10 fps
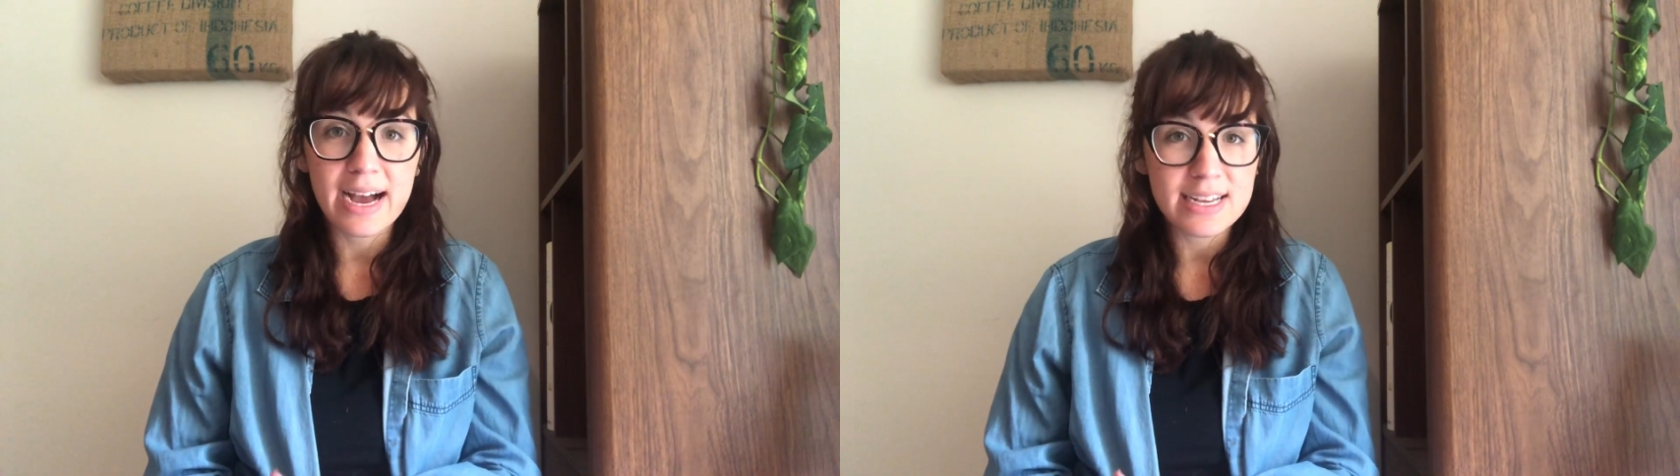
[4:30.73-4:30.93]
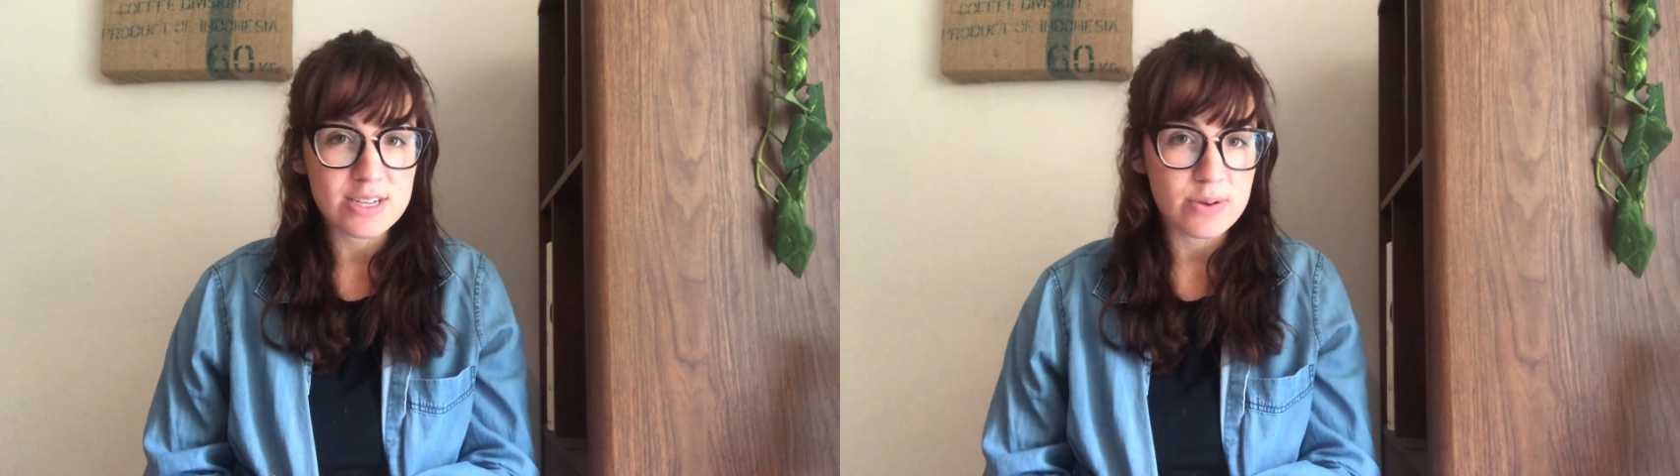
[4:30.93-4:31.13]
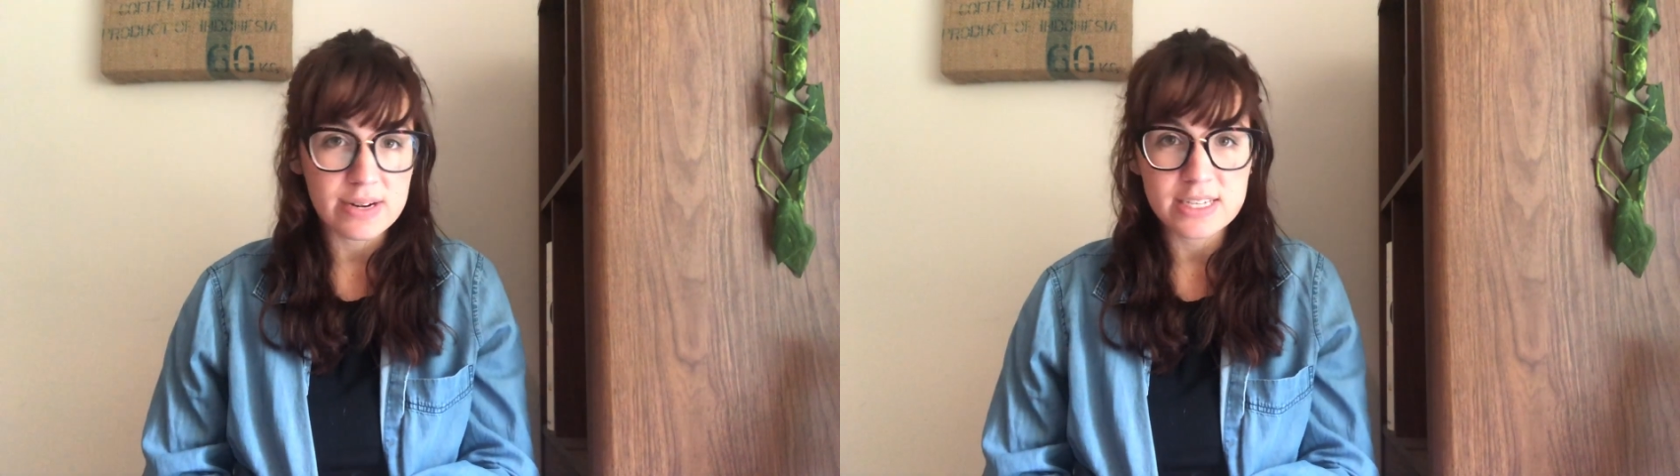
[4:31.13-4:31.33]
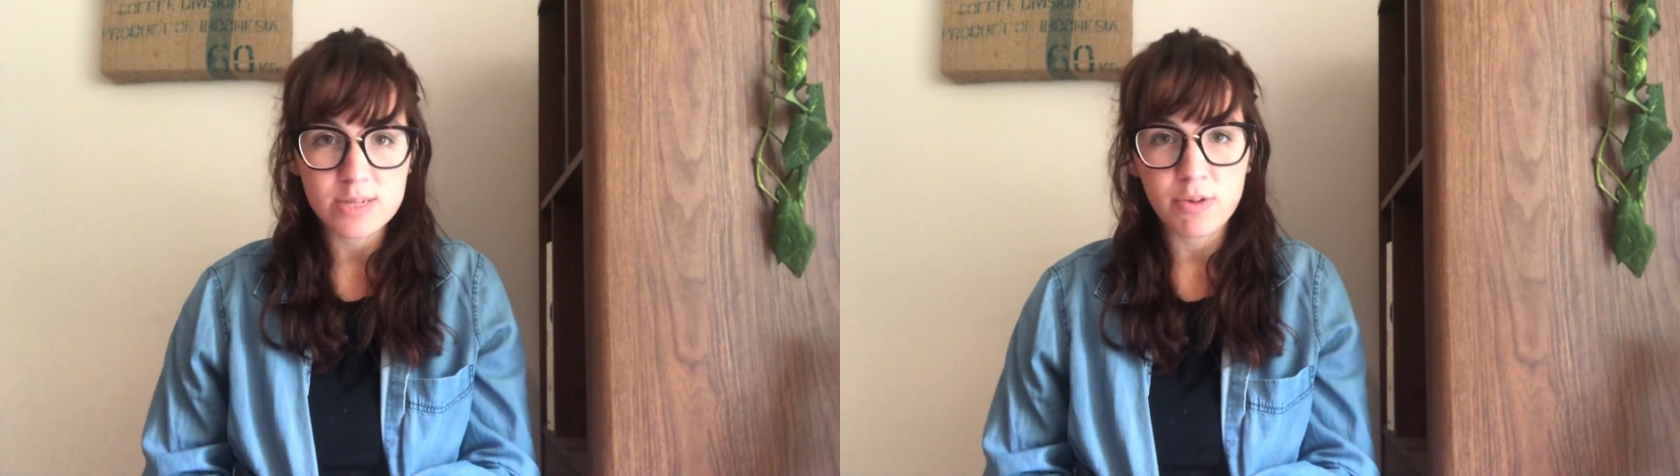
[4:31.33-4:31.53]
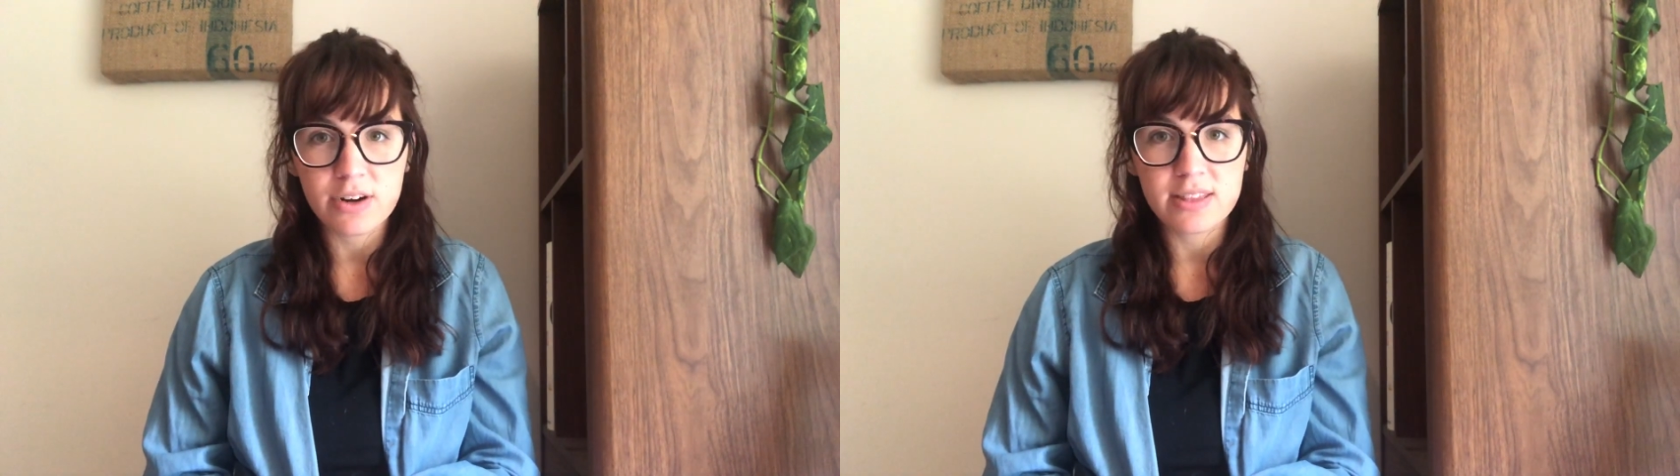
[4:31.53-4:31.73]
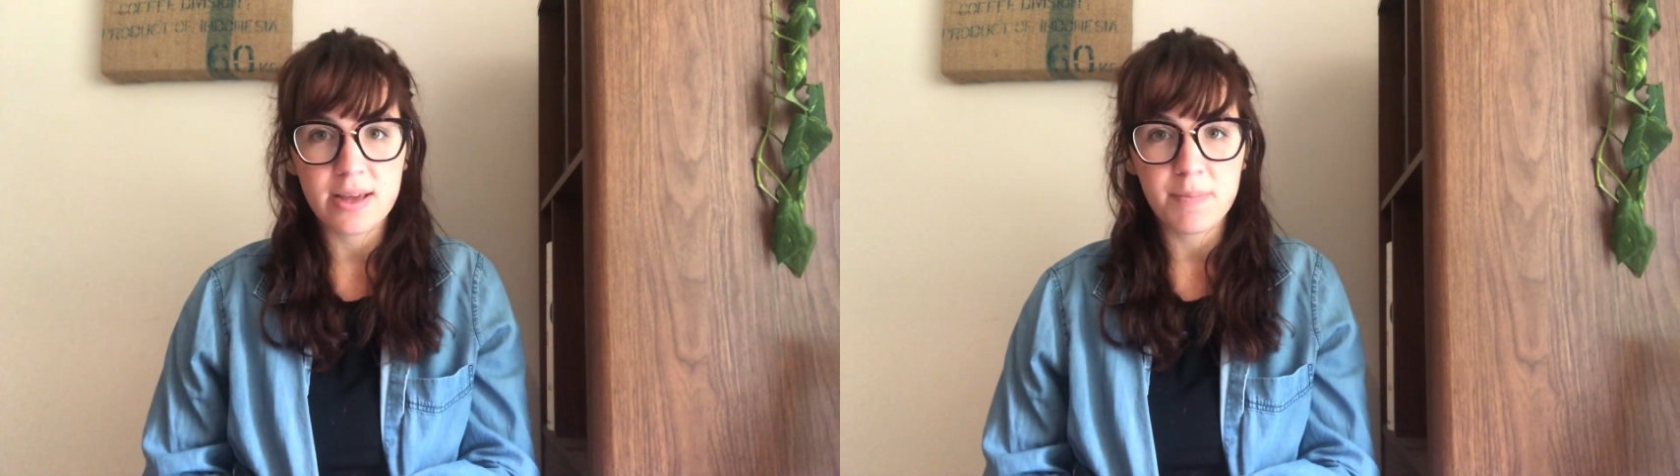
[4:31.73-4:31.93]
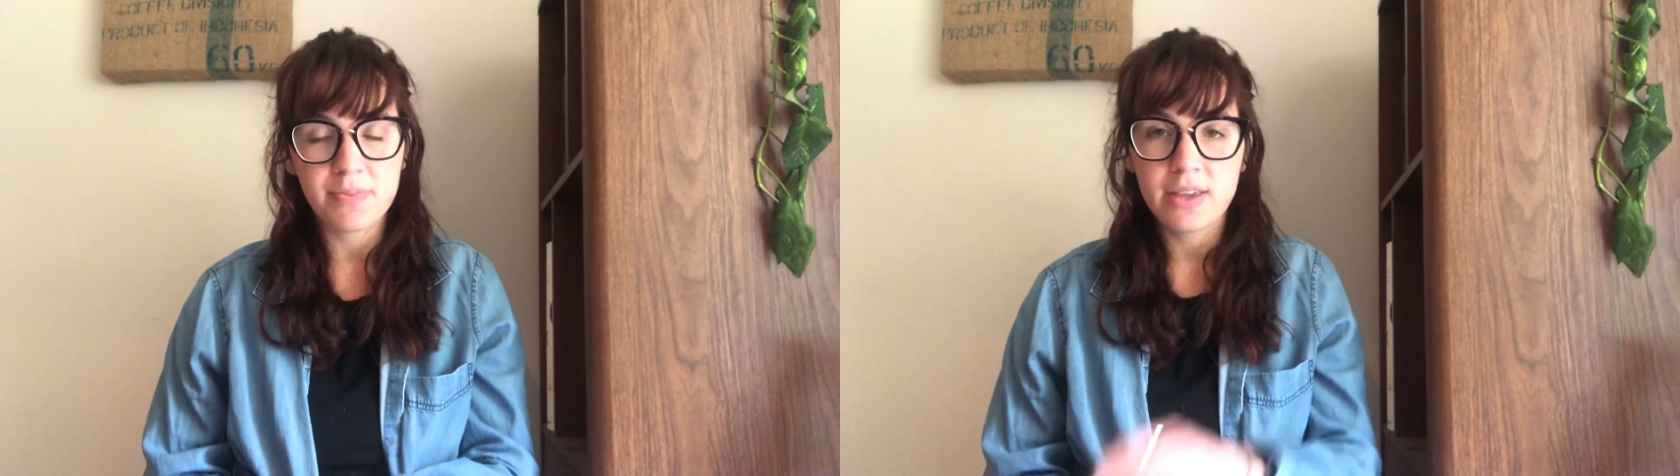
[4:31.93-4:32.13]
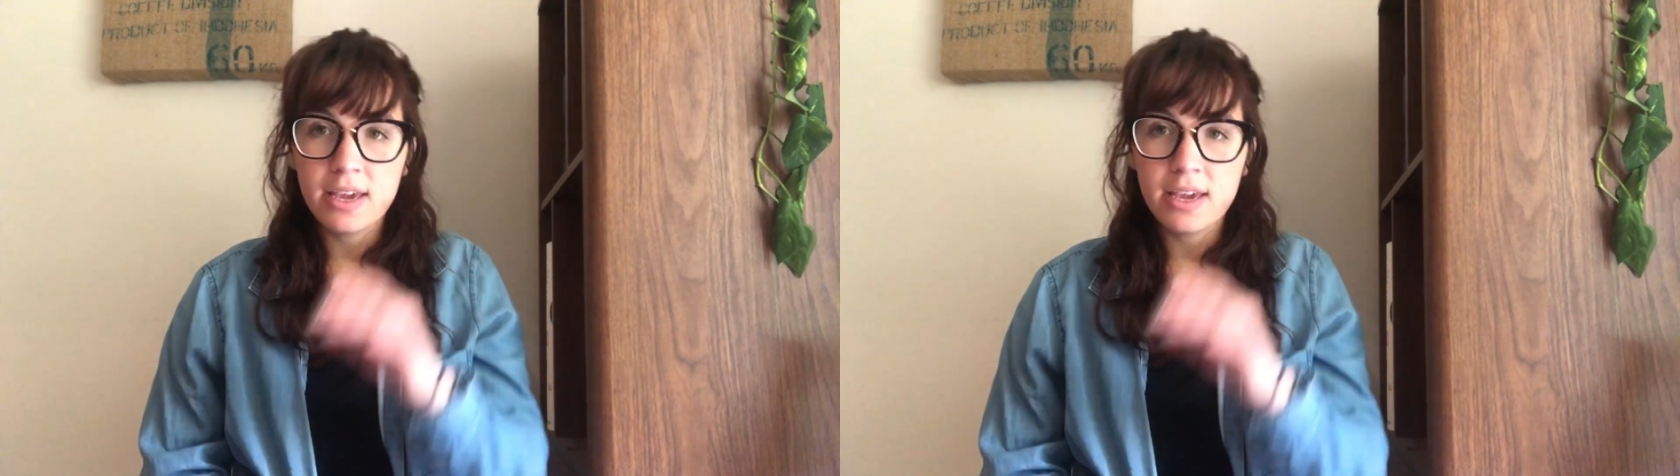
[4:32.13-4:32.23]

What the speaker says: has already supported them,